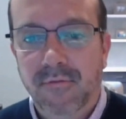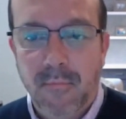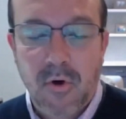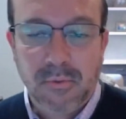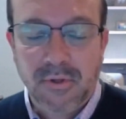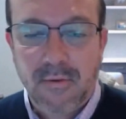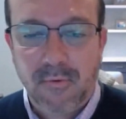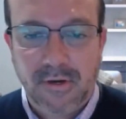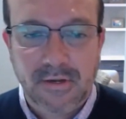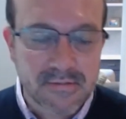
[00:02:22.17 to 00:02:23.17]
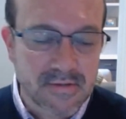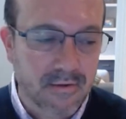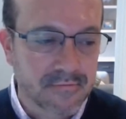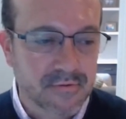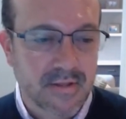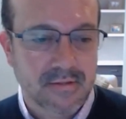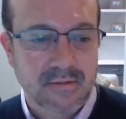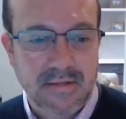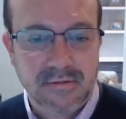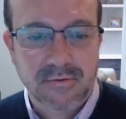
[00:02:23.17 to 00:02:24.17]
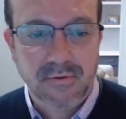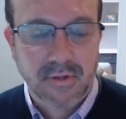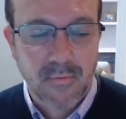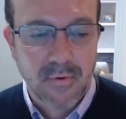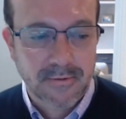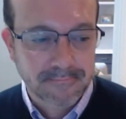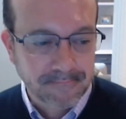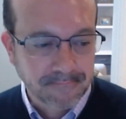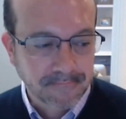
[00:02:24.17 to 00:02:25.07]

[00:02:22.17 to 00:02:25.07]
the mobile network itself. So that's certainly one.